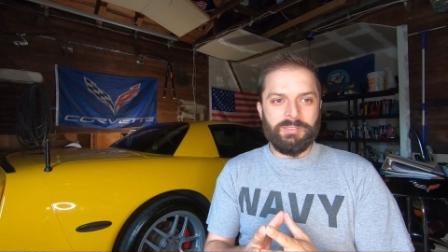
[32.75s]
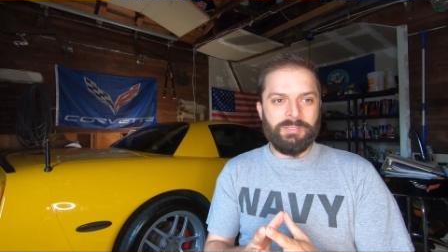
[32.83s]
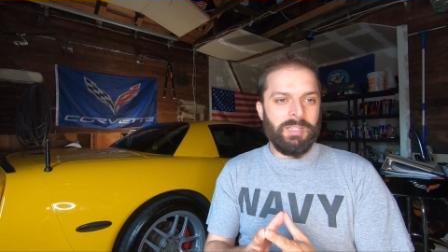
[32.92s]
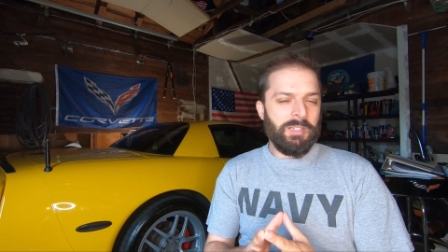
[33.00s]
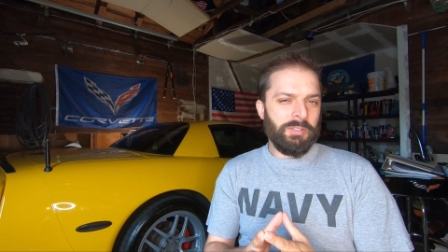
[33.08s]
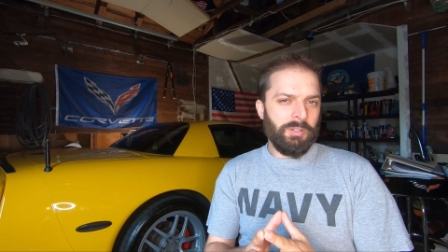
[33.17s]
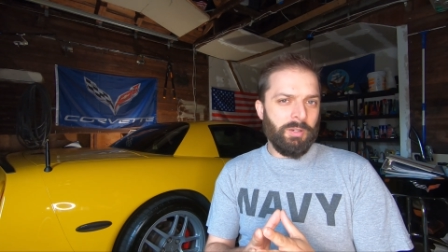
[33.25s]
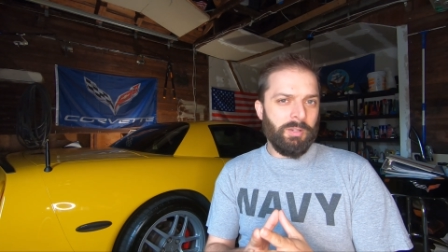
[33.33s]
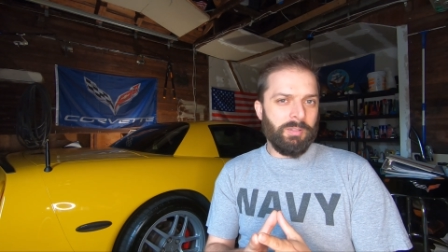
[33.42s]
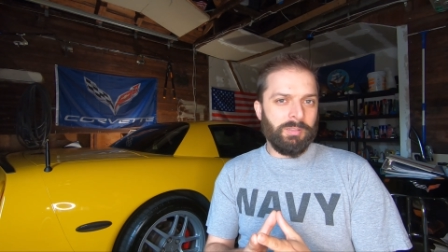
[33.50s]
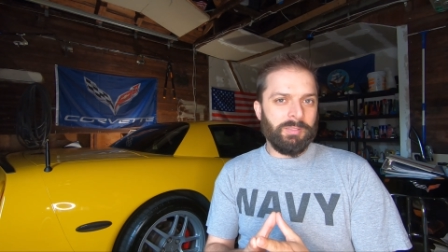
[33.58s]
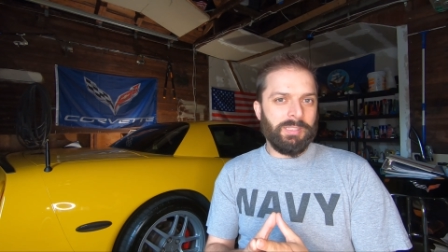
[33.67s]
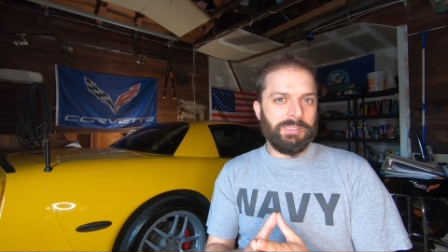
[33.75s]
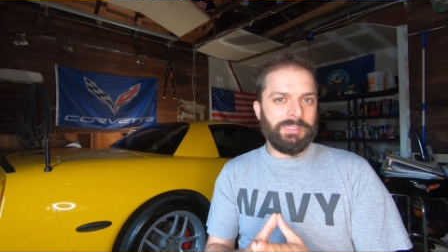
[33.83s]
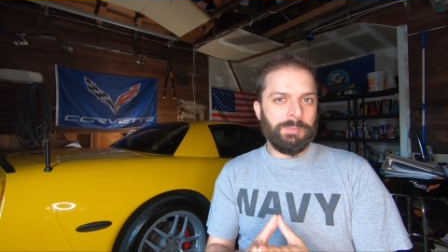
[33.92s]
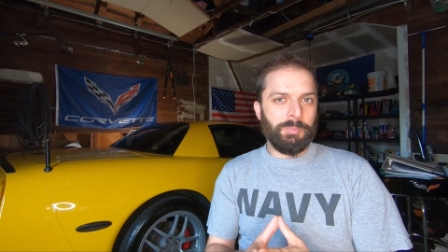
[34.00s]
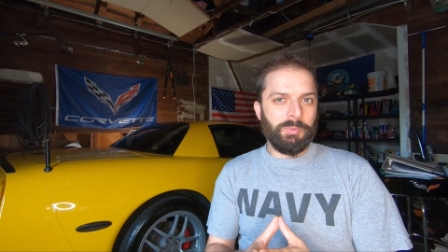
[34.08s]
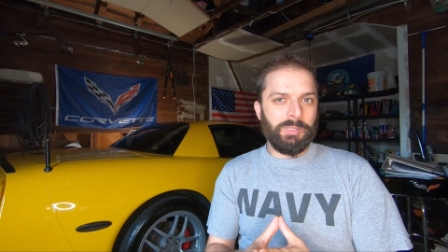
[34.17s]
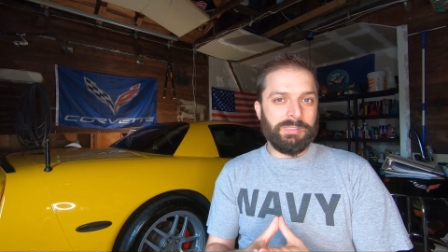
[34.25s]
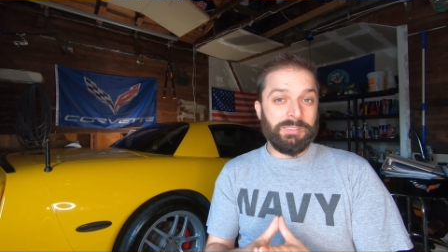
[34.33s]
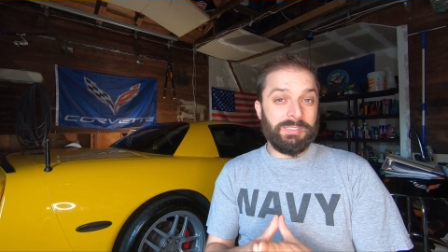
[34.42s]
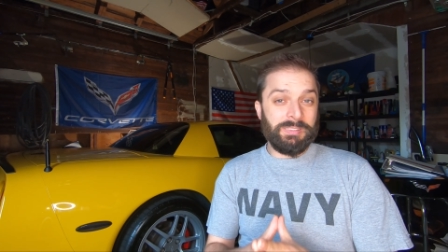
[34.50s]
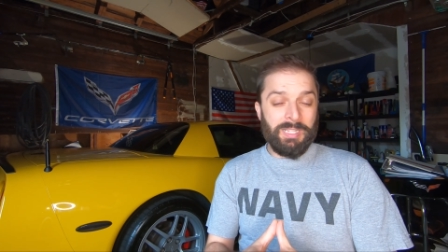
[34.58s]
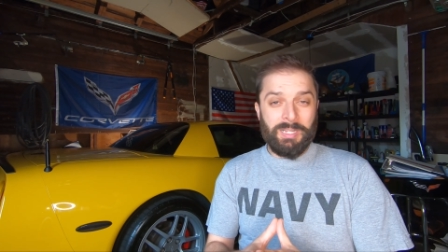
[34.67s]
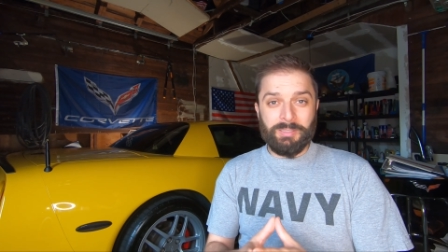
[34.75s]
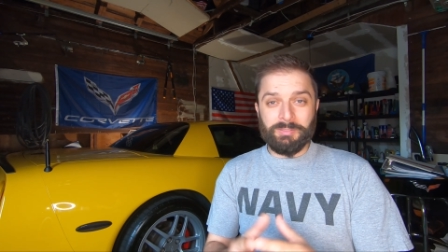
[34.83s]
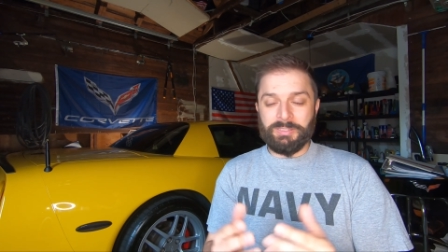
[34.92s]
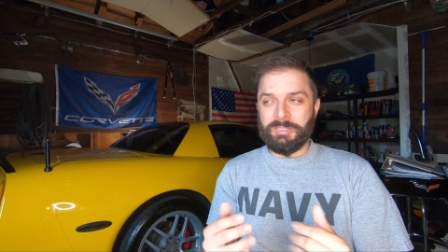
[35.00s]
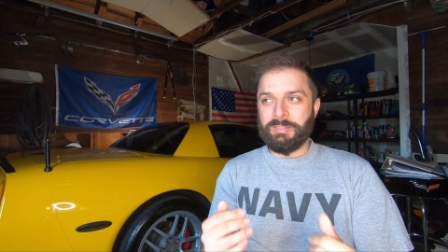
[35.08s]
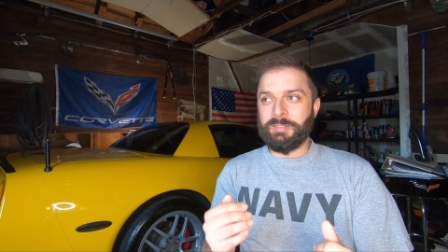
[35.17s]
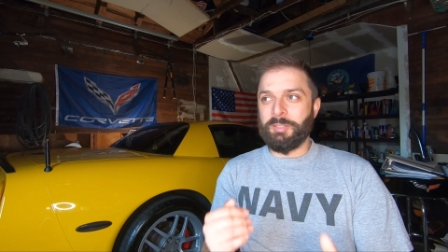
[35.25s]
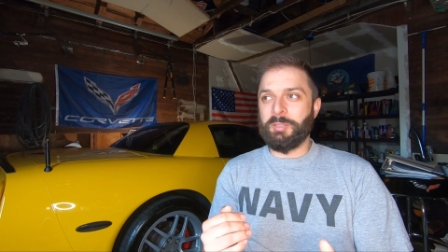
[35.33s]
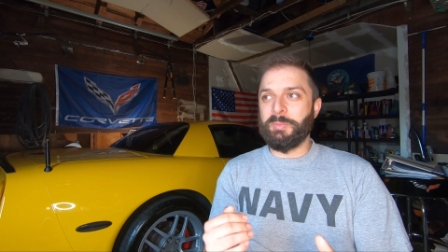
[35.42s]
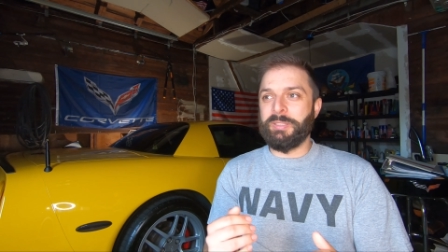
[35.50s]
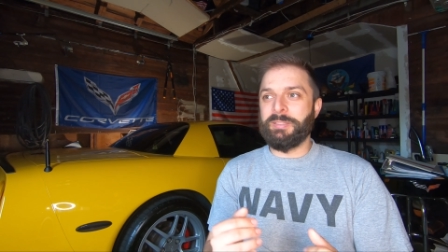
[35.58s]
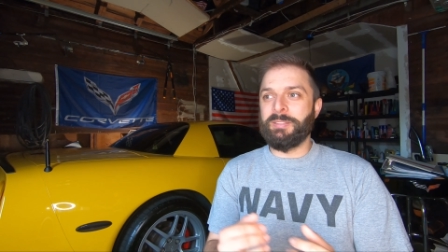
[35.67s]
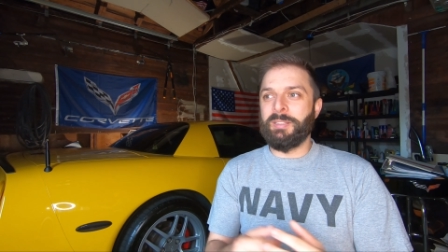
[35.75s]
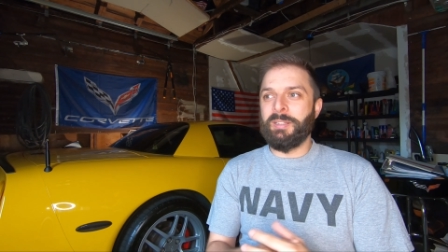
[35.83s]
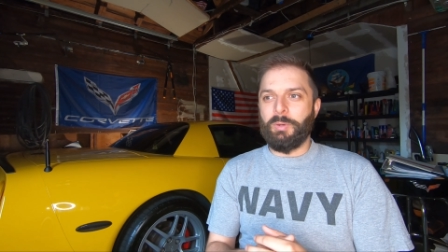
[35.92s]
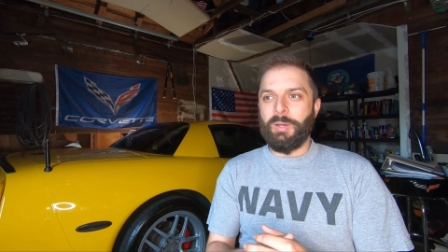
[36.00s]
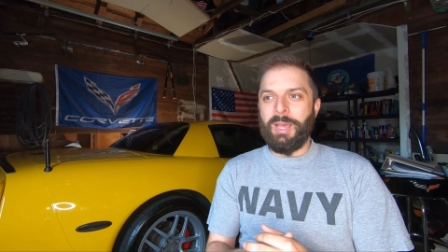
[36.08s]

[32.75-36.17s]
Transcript: not at all as simple as it sounds to determine